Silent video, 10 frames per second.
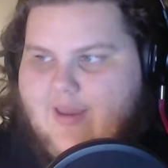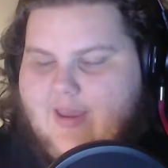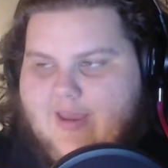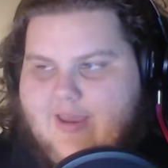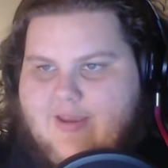
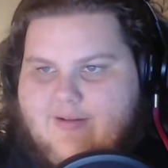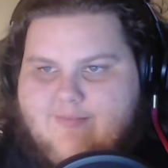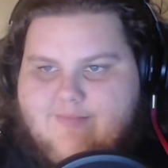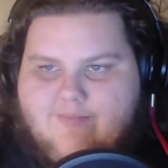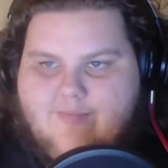And
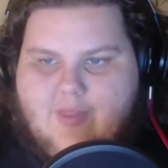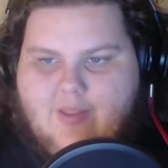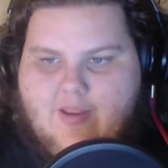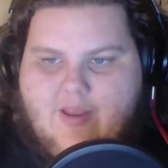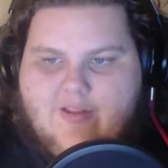
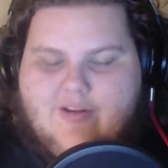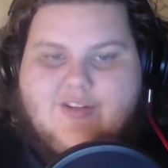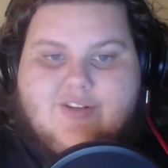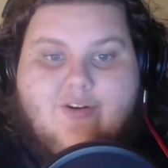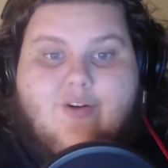there's
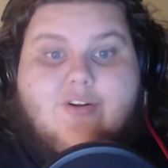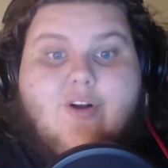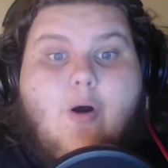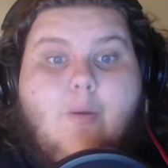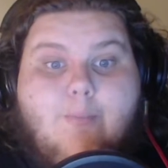this girl
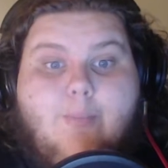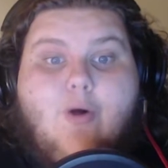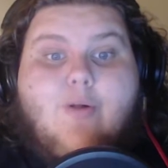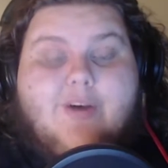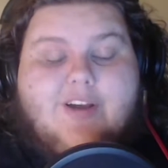called
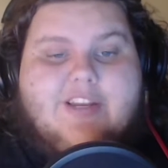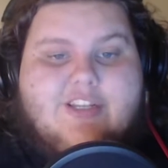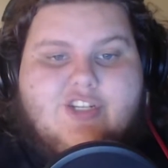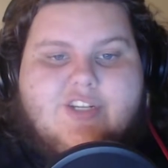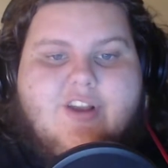Bulma, and
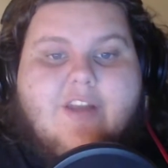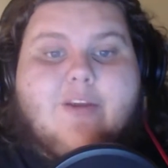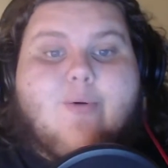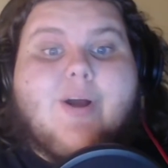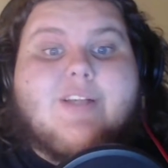she's on the
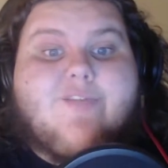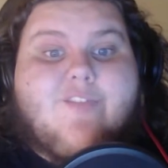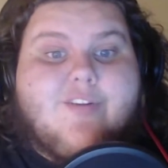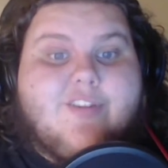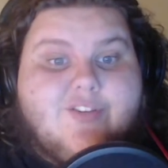quest
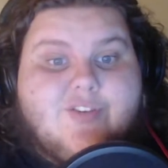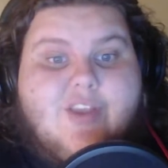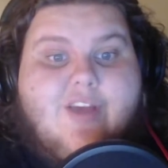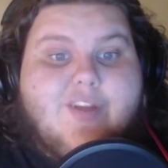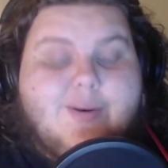for these
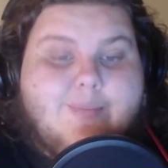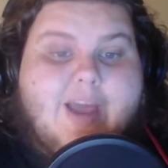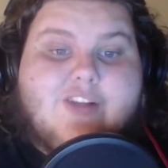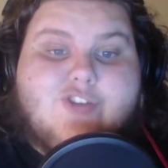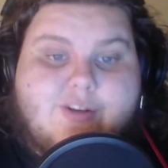7
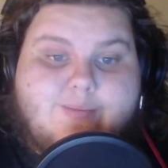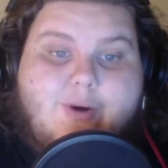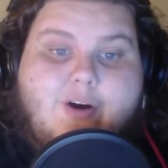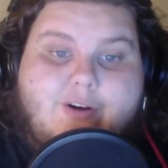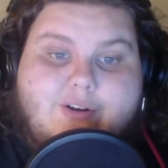magic
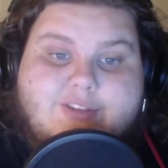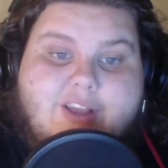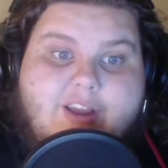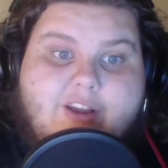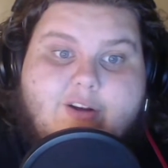balls
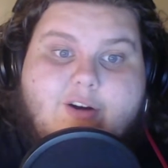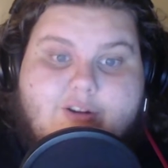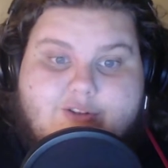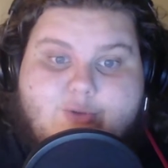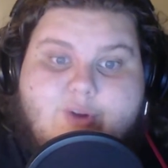
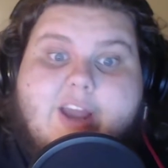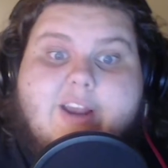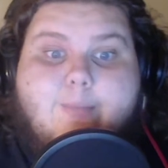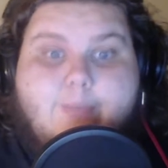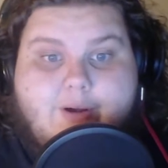called
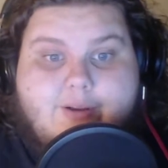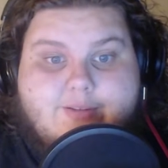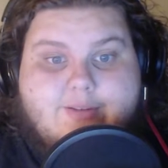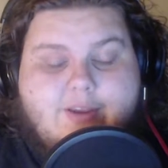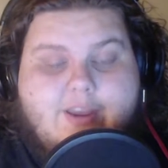Dragon
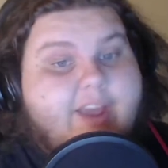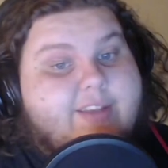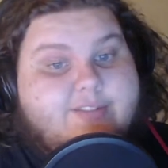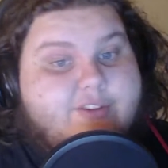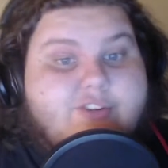Balls,
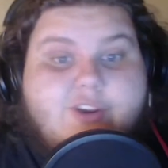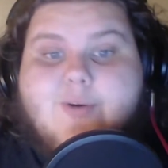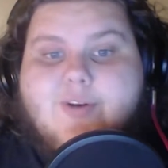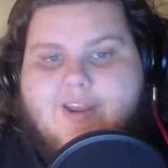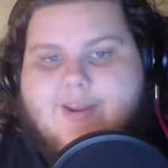hence the show
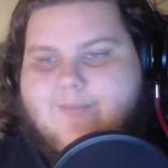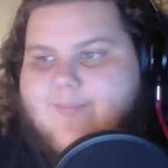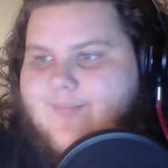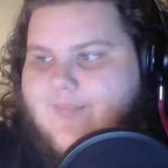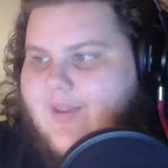name.
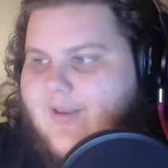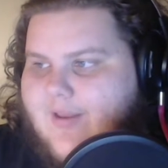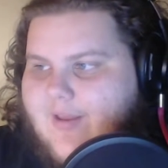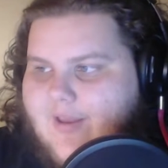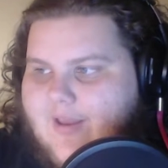
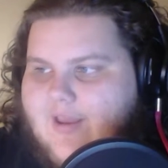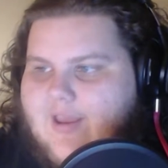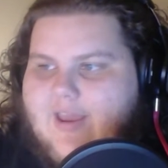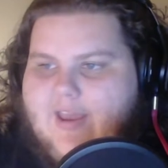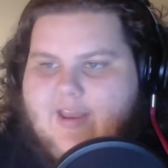
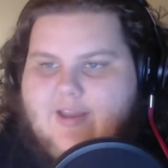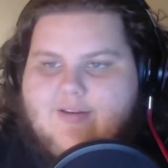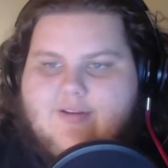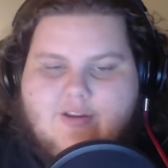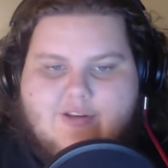And
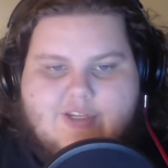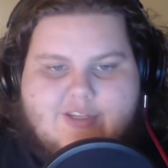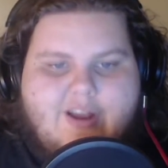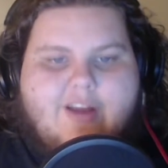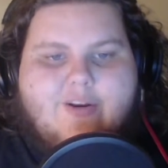she's
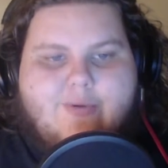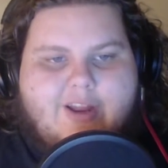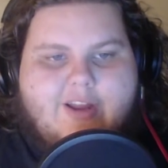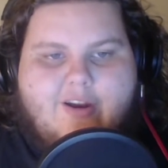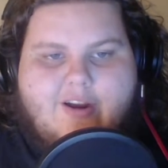on her
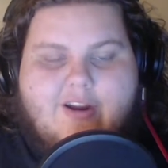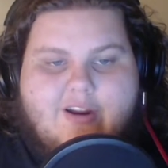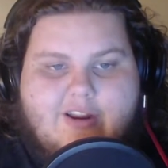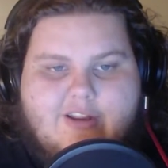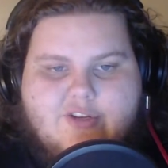radar,
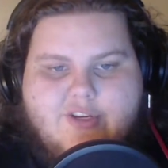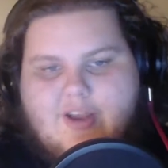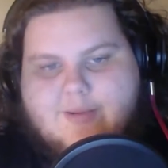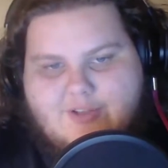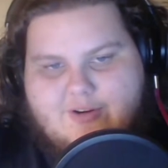and she
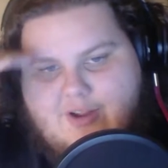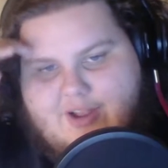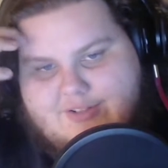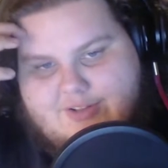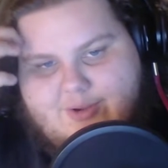comes
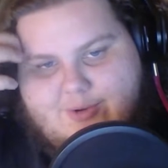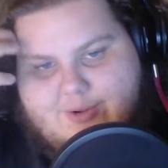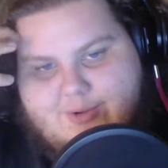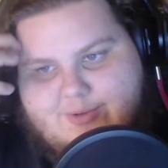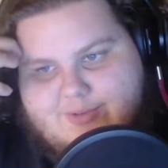across
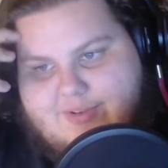Goku